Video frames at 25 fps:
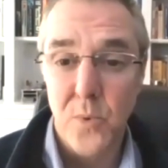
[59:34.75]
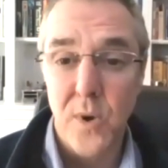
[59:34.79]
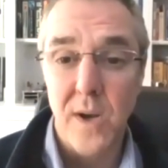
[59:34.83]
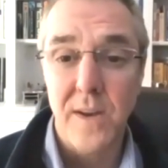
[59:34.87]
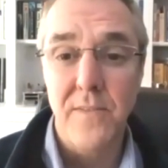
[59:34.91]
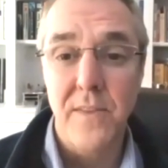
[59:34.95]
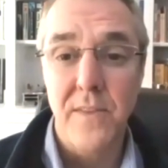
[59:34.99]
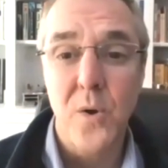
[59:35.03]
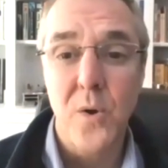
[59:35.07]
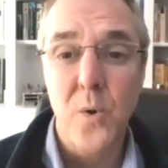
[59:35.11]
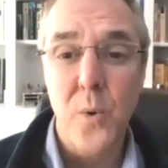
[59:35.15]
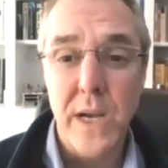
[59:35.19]

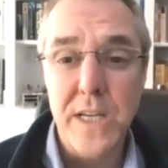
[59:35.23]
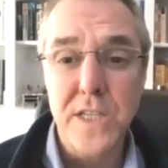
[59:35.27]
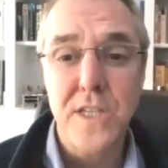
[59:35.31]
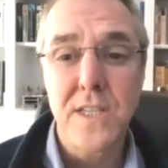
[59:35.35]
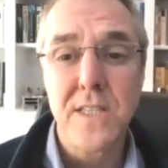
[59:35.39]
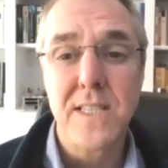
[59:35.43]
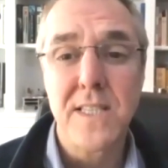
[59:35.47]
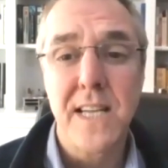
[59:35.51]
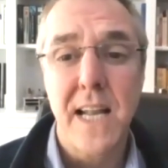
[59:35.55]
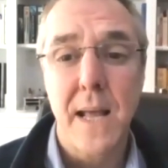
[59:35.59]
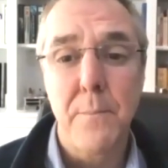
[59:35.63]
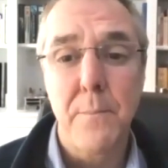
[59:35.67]
One of the
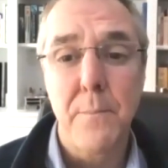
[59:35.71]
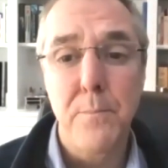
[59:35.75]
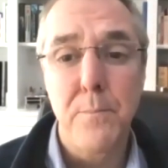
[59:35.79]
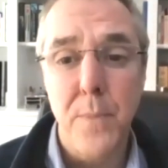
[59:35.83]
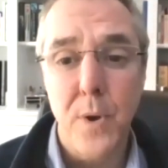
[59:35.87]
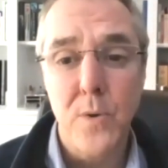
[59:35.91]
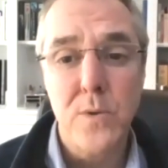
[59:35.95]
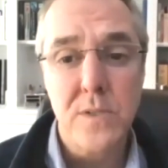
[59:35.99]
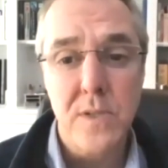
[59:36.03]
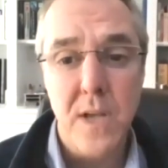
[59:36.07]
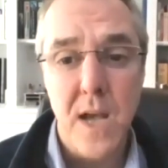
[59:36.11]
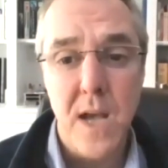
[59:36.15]
questions that I'm
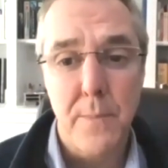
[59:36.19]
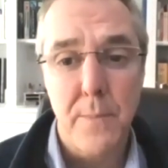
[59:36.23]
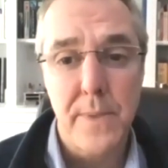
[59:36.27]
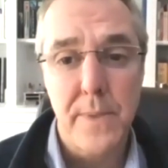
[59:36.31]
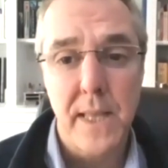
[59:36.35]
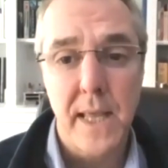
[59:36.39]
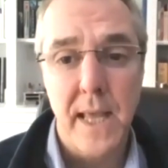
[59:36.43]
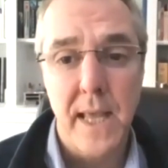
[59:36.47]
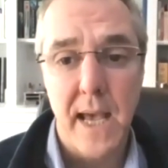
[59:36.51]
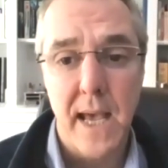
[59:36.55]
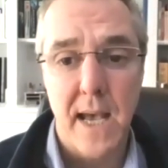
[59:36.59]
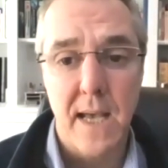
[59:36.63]
most
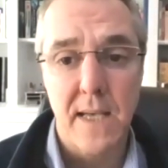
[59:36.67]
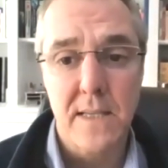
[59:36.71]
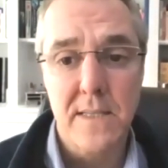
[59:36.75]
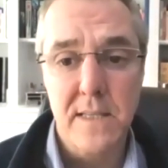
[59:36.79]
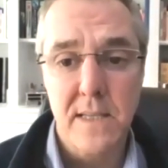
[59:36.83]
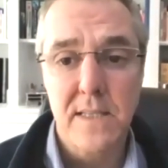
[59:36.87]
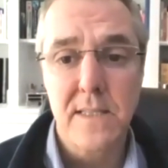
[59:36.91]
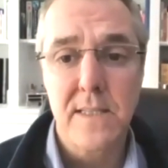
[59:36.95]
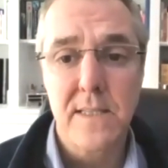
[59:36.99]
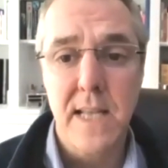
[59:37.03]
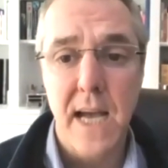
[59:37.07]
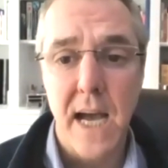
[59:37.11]
commonly
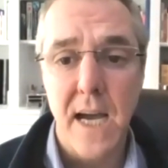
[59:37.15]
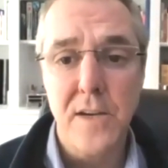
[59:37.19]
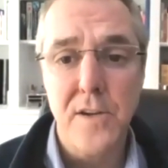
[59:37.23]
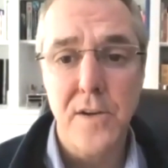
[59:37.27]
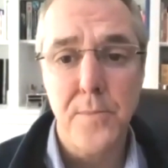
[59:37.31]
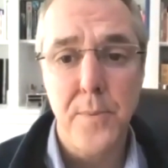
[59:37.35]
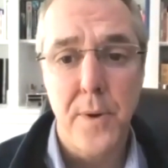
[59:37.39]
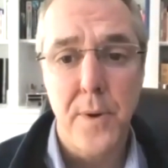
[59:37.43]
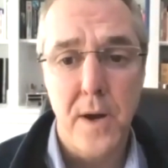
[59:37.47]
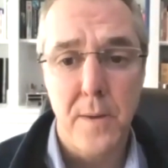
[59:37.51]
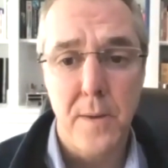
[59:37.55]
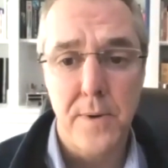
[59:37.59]
asked is,
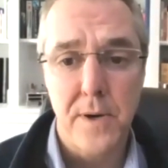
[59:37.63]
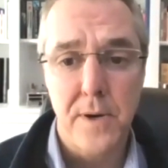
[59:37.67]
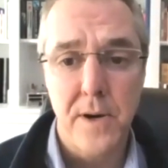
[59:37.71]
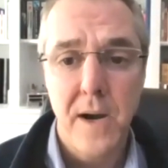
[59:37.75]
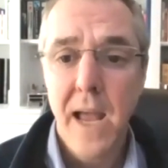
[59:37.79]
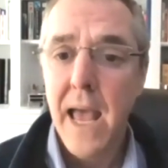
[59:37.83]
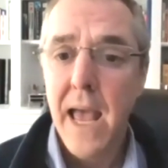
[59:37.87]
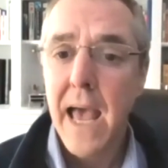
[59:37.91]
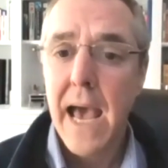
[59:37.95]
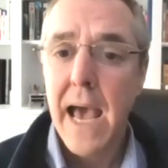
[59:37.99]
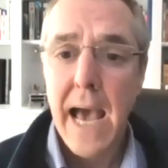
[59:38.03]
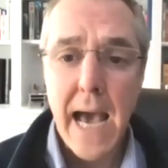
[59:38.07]
Dr.
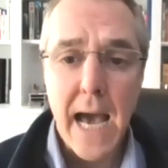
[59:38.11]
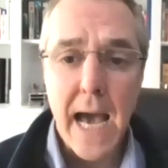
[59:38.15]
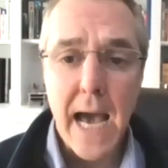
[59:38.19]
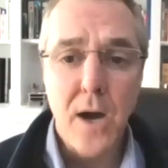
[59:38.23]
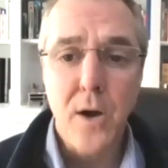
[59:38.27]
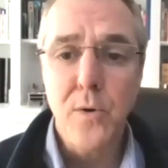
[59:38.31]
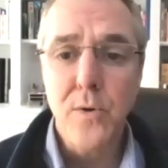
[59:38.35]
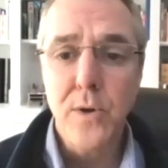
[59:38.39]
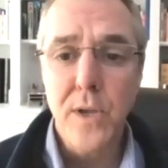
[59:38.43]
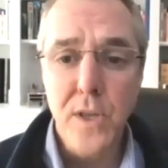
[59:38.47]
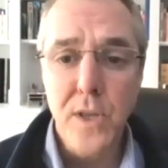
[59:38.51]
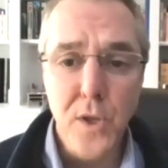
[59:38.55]
Palmer,
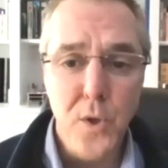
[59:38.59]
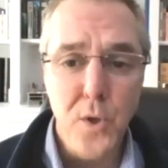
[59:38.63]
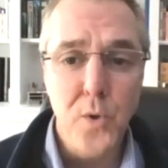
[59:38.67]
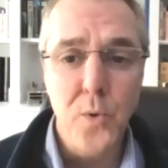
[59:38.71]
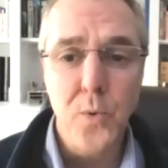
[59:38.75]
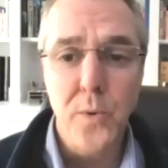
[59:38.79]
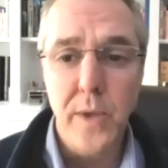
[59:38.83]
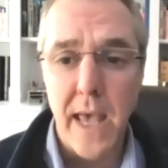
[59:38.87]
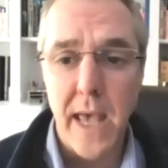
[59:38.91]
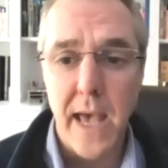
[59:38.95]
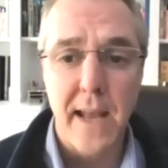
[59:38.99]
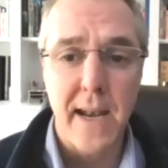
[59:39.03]
how can
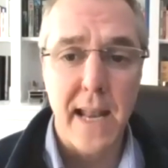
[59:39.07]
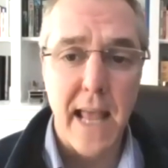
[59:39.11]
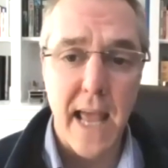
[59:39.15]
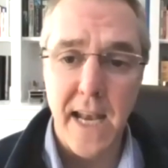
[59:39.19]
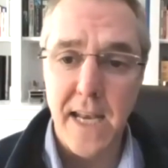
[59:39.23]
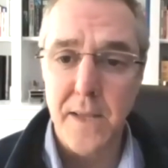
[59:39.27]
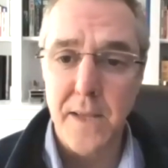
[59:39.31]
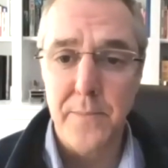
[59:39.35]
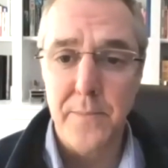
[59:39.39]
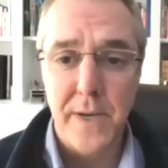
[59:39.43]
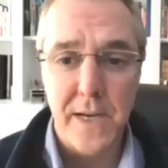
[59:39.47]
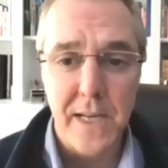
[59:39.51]
you get
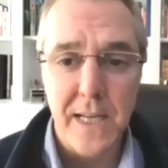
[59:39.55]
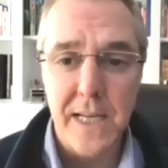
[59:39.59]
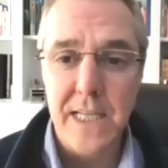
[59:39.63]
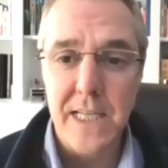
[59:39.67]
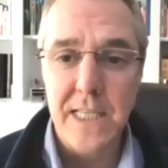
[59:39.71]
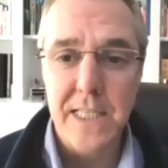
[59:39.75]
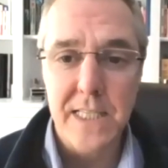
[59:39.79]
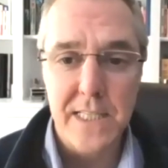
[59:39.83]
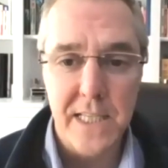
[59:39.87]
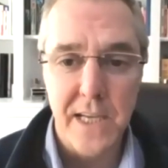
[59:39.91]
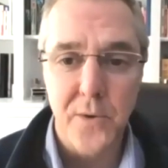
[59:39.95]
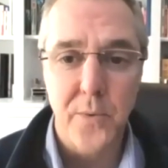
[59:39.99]
anybody
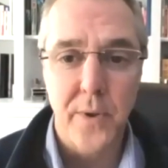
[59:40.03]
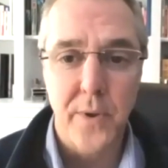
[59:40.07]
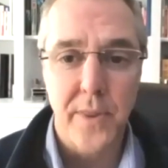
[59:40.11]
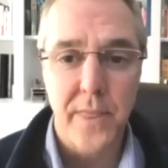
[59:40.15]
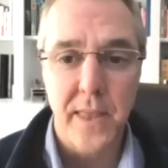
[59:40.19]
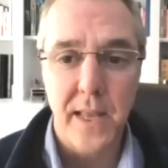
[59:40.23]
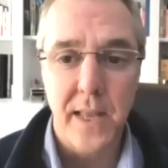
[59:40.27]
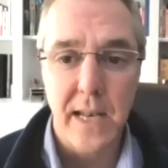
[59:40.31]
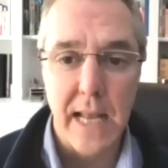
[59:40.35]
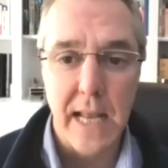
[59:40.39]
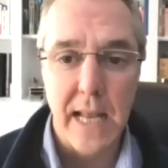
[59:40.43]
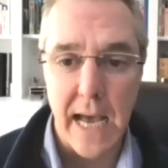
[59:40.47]
to stick
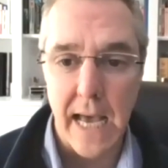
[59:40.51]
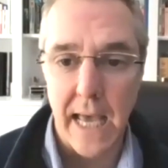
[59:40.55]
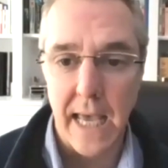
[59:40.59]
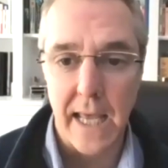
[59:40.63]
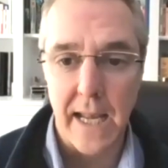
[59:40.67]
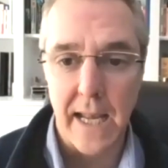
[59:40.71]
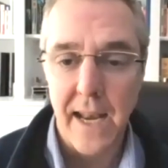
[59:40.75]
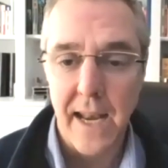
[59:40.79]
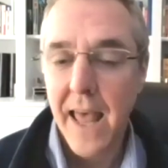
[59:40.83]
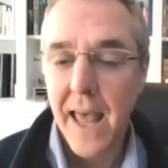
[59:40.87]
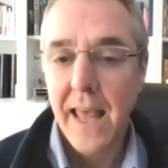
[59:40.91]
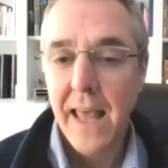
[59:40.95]
with a
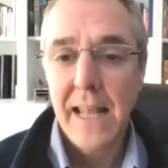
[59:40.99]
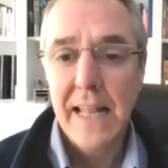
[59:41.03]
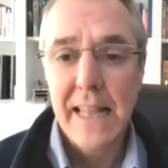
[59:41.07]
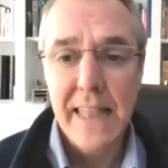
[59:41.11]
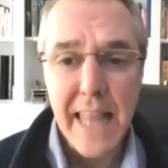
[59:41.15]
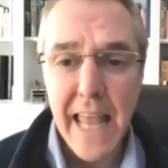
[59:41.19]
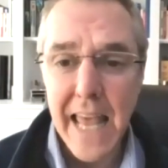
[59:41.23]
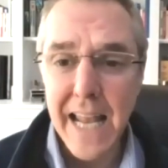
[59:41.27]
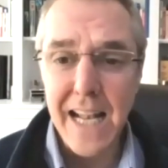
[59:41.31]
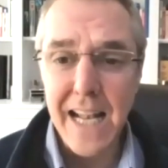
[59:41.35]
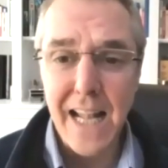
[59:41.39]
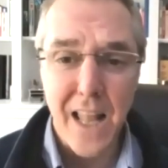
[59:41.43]
diet,
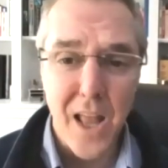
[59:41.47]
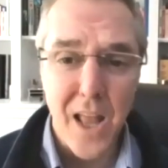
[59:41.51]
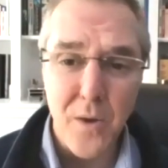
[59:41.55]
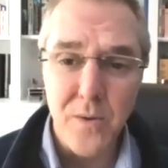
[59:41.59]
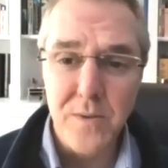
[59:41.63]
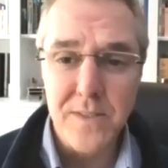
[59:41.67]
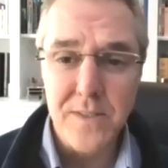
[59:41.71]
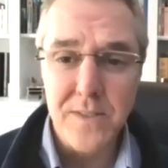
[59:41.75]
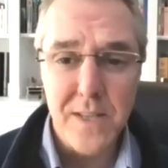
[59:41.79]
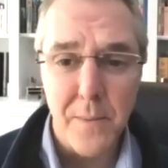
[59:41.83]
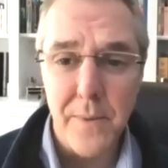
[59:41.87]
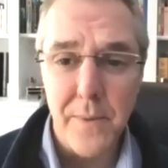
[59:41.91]
let
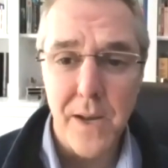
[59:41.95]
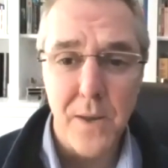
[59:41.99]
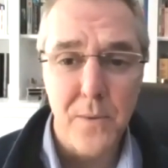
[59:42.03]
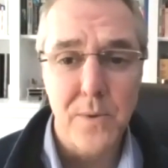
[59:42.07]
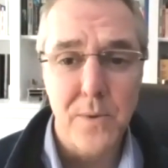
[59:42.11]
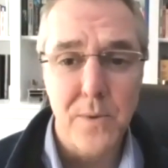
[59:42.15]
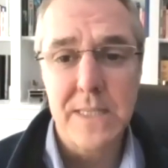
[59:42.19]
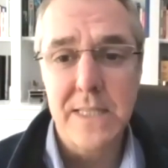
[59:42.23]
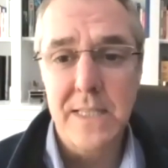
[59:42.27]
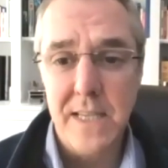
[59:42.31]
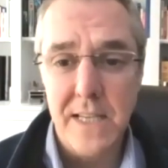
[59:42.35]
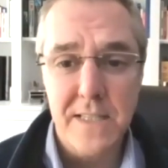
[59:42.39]
alone somebody
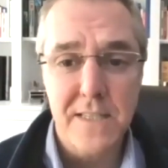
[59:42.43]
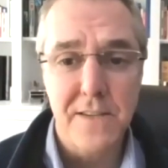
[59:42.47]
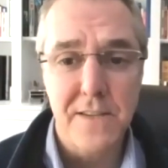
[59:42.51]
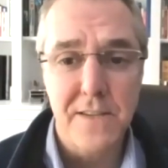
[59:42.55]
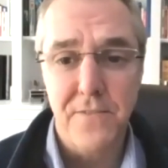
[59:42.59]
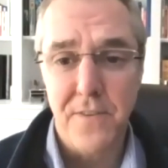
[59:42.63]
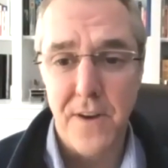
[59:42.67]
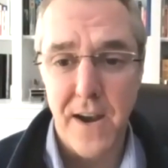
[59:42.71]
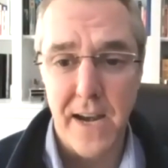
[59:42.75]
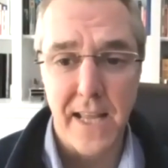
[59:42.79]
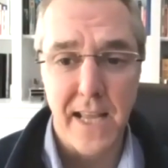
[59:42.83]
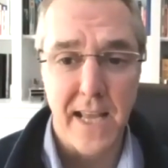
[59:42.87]
with
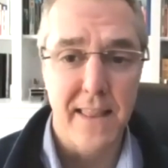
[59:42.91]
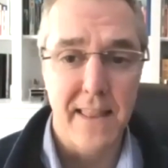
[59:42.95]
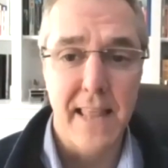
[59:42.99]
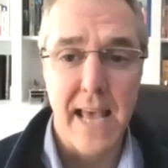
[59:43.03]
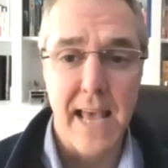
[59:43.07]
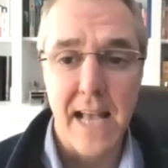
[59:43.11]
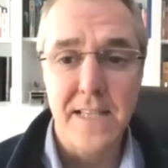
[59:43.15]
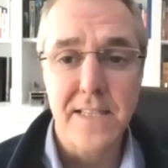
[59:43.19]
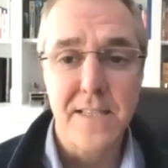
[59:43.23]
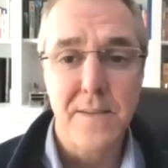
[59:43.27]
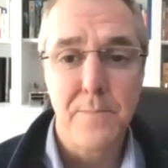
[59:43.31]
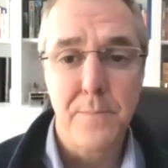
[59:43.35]
schizophrenia?
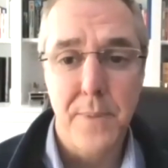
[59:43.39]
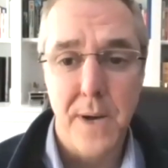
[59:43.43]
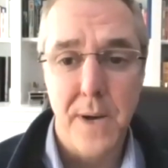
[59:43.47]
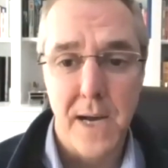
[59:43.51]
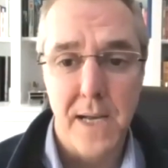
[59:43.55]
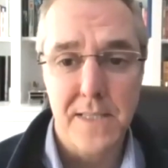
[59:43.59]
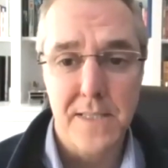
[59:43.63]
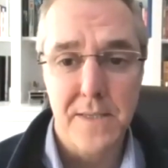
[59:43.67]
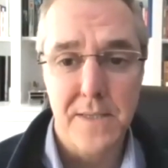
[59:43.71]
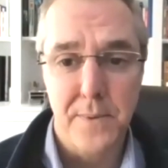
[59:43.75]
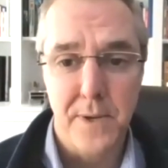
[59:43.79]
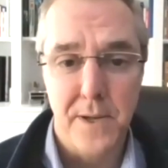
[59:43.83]
That's
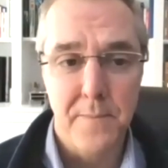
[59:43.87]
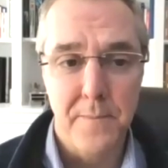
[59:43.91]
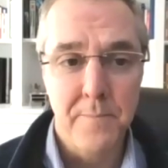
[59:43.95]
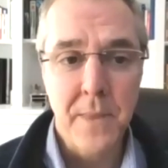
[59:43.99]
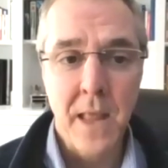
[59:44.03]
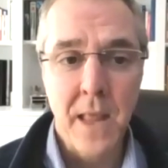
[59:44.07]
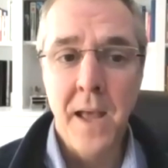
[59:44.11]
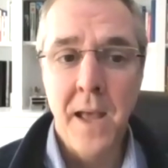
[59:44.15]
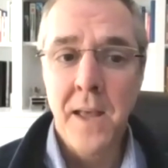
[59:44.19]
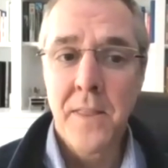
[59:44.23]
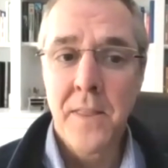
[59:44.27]
impossible.